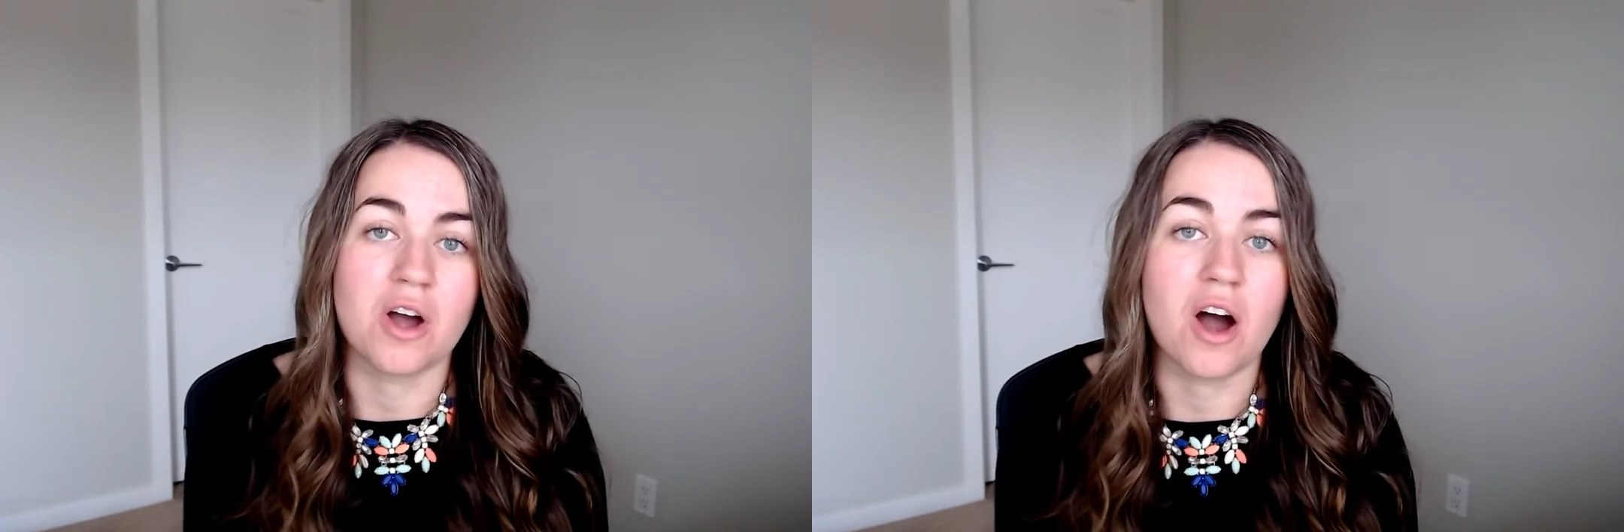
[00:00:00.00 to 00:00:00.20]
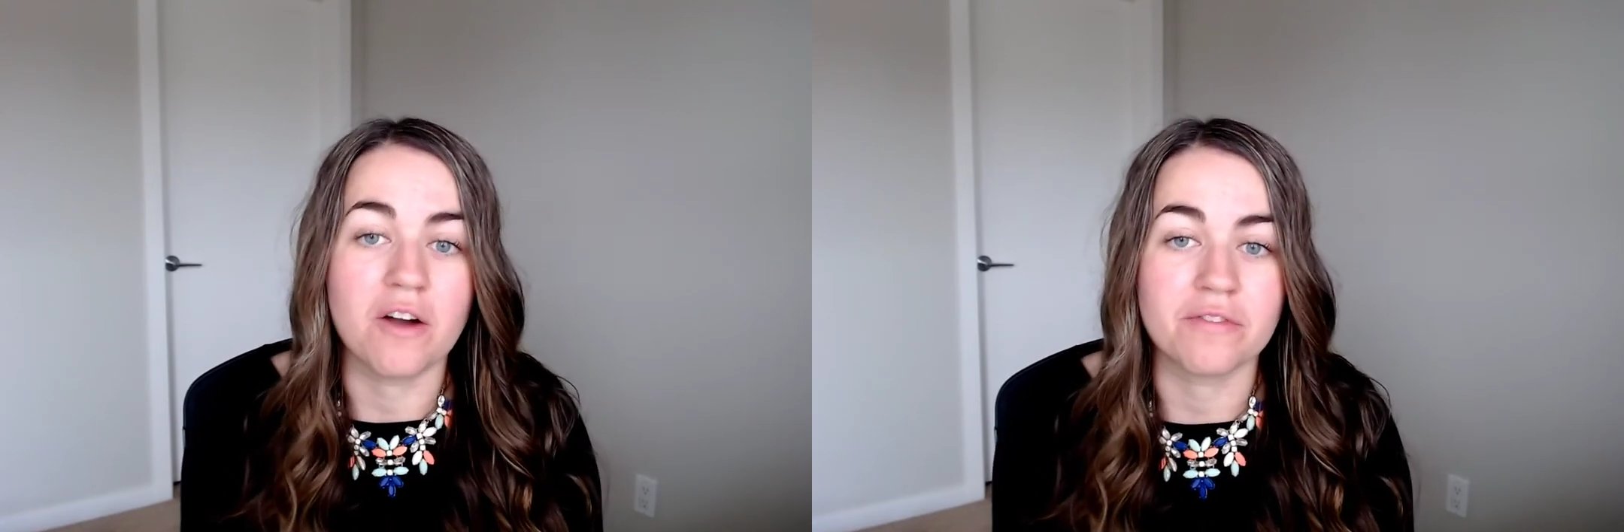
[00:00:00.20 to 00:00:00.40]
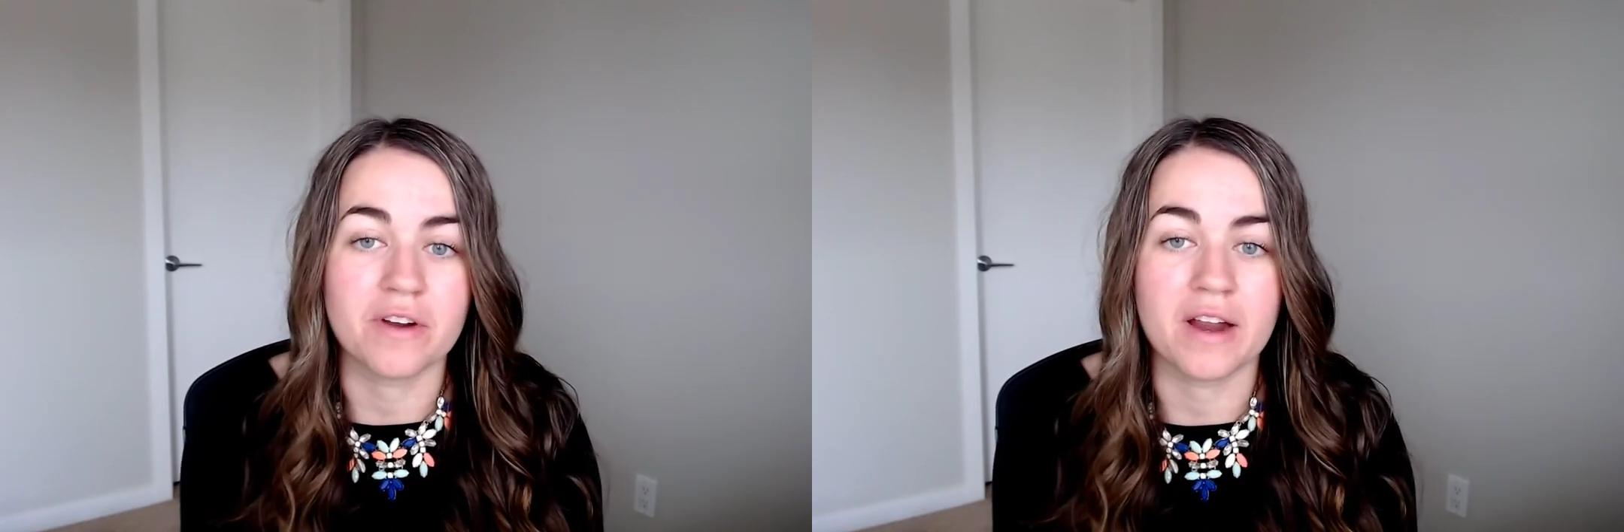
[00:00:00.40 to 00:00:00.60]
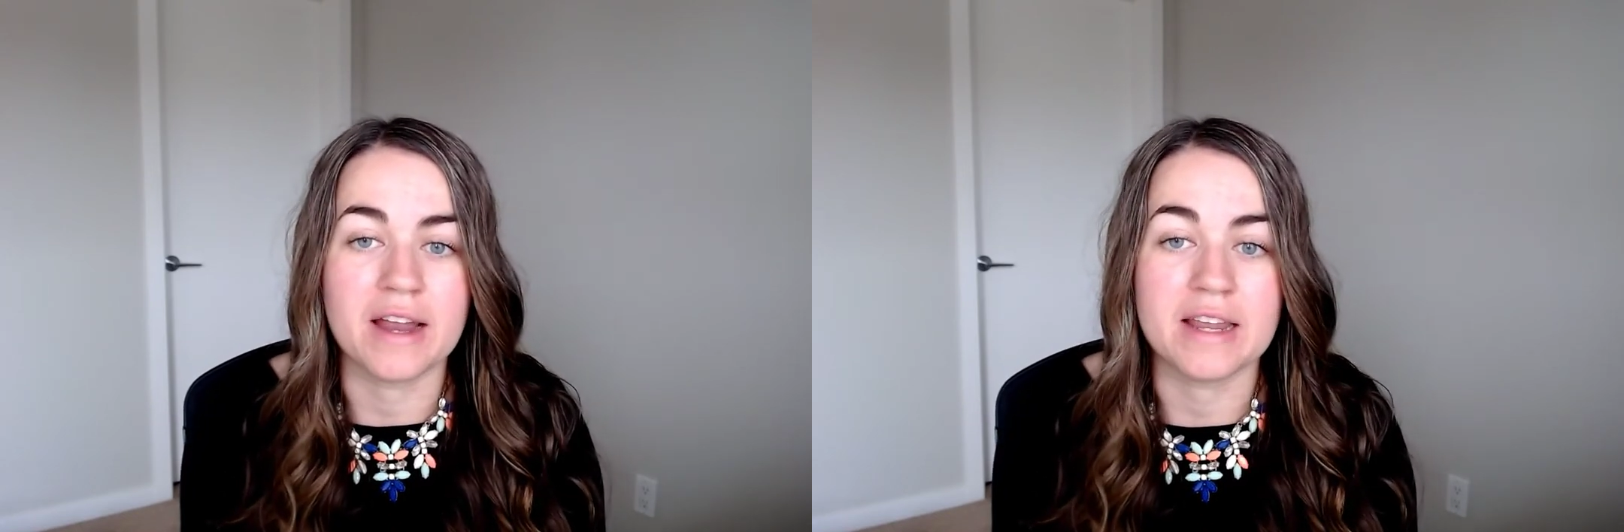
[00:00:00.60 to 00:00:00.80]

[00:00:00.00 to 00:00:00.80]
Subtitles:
offer an